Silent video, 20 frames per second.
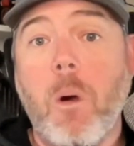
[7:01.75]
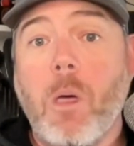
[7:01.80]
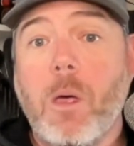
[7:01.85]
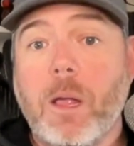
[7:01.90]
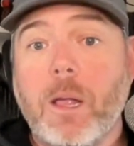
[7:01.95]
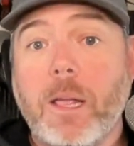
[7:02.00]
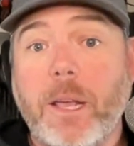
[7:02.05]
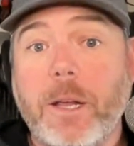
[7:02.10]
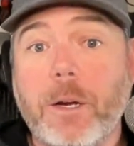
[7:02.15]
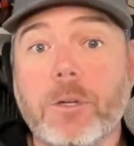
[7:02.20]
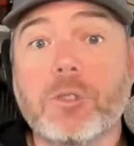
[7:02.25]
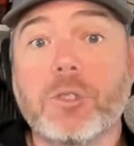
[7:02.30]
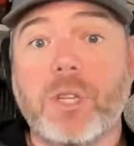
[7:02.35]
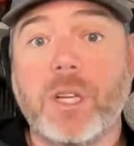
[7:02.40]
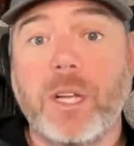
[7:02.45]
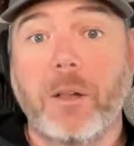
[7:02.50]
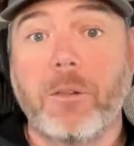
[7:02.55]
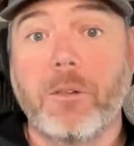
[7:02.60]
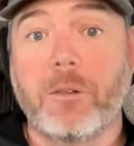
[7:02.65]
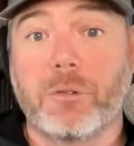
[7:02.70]
Here's the
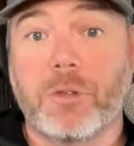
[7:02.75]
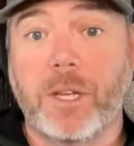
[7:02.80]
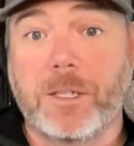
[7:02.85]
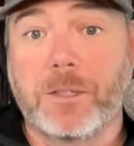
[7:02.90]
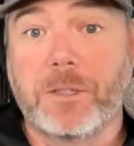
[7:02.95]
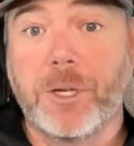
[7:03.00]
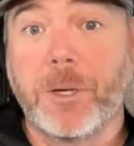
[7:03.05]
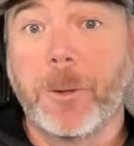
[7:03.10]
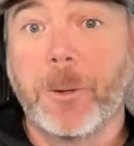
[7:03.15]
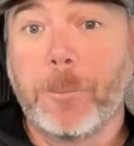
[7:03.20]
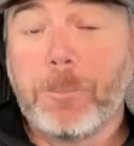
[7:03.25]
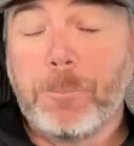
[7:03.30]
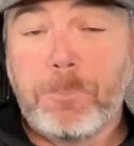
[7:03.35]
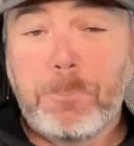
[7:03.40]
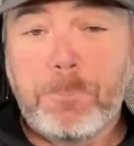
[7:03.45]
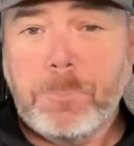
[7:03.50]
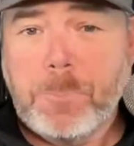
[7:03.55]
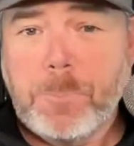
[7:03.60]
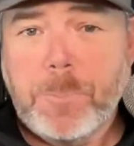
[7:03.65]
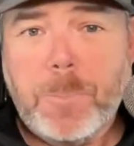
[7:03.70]
other thing, too.
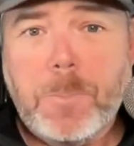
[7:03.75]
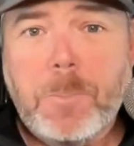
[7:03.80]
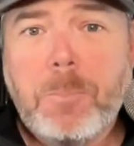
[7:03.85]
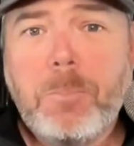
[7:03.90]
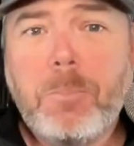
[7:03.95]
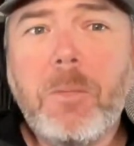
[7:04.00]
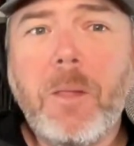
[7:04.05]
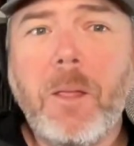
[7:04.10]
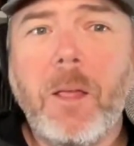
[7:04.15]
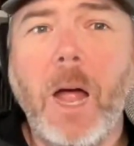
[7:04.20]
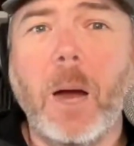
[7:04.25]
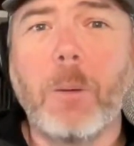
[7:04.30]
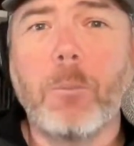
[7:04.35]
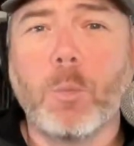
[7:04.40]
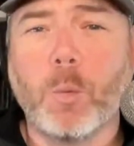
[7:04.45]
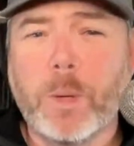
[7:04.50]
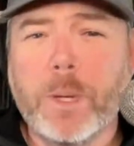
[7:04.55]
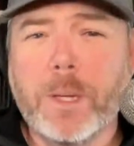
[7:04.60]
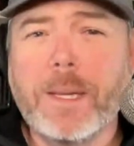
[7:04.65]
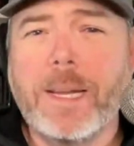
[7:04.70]
I'm
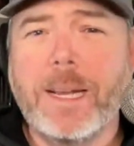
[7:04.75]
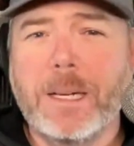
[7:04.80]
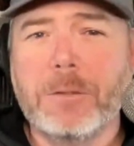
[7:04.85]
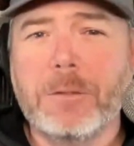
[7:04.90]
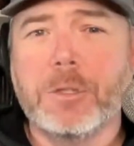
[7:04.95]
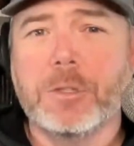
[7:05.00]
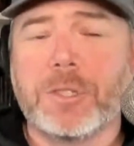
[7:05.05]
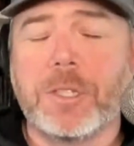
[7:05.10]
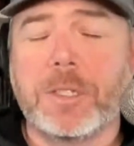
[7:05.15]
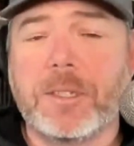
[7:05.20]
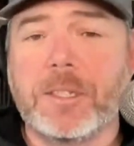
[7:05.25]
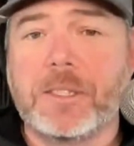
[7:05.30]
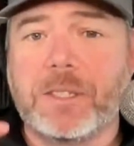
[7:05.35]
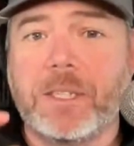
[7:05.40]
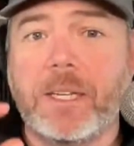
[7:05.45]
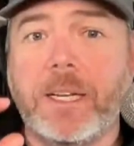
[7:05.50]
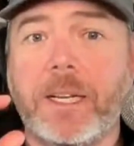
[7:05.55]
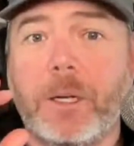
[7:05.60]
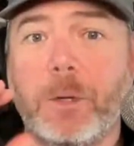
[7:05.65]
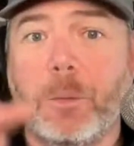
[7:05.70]
really interested to
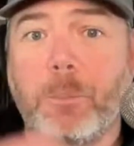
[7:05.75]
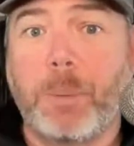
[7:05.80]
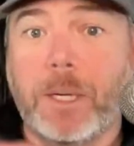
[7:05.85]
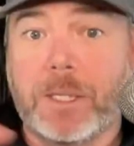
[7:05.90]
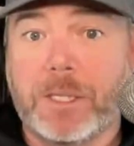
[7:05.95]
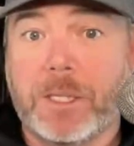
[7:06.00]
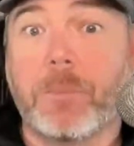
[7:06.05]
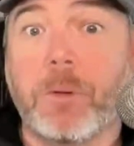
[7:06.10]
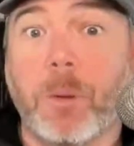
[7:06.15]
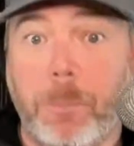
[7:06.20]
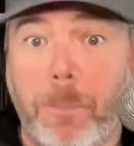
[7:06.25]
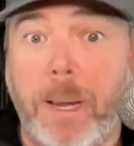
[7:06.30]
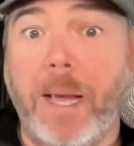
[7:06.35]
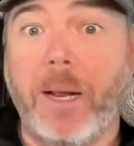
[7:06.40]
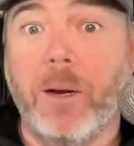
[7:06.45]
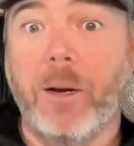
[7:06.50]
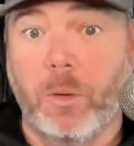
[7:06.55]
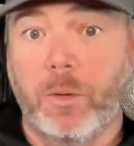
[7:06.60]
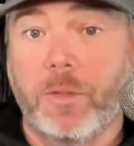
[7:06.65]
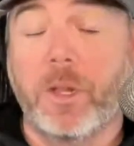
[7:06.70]
see who picks up the
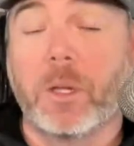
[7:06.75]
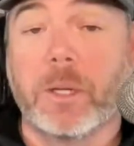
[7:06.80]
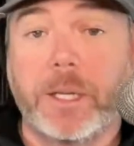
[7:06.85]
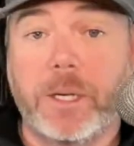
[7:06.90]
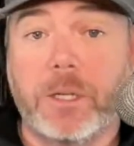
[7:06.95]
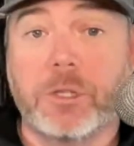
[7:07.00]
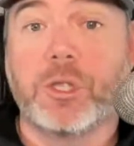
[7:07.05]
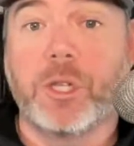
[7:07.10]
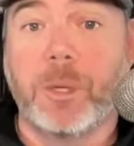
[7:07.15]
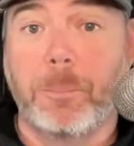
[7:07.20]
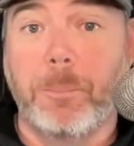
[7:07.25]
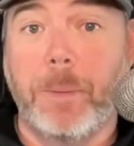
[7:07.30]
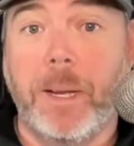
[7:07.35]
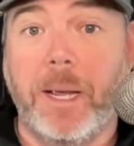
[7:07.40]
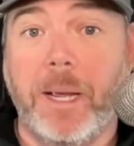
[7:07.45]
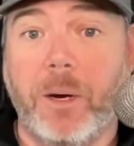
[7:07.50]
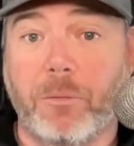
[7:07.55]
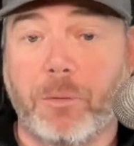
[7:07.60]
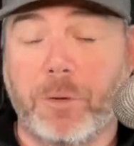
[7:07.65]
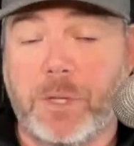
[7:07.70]
mantle, the leadership mantle
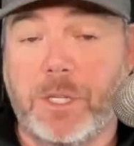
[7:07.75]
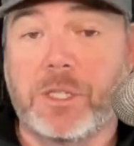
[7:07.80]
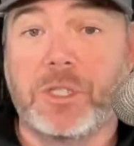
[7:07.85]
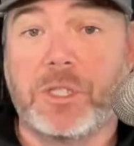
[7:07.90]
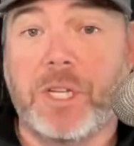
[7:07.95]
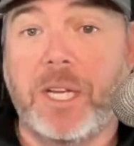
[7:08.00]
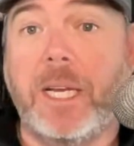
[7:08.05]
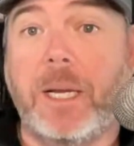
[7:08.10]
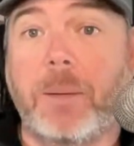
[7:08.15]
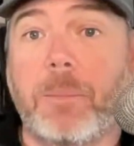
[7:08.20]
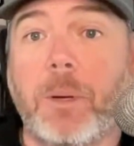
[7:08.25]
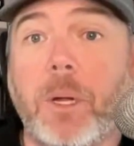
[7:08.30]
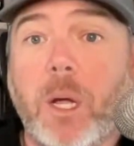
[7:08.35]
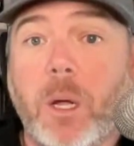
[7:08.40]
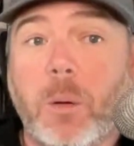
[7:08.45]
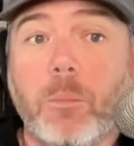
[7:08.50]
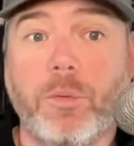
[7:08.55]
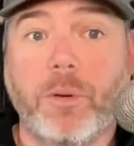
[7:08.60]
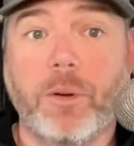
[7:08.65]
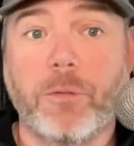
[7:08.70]
for this team
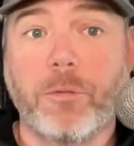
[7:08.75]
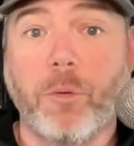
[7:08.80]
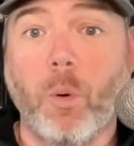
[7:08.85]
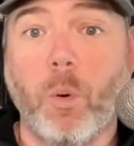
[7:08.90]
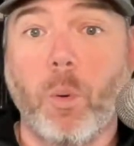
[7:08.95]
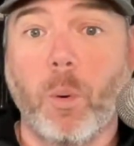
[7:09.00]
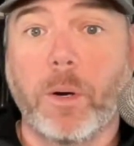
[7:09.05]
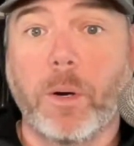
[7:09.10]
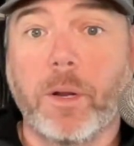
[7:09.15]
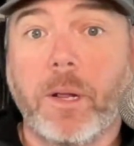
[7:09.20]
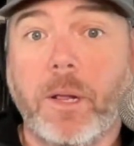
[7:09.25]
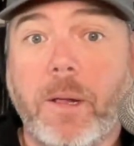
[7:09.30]
moving forward.